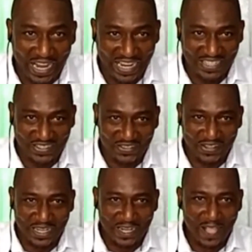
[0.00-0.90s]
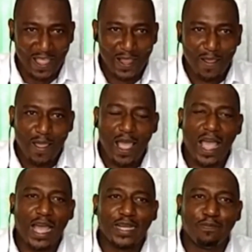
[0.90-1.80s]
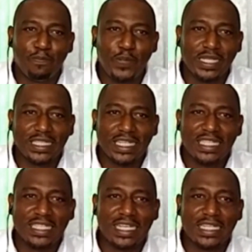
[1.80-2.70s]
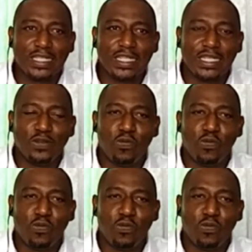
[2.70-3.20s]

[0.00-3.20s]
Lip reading: guys drink. But they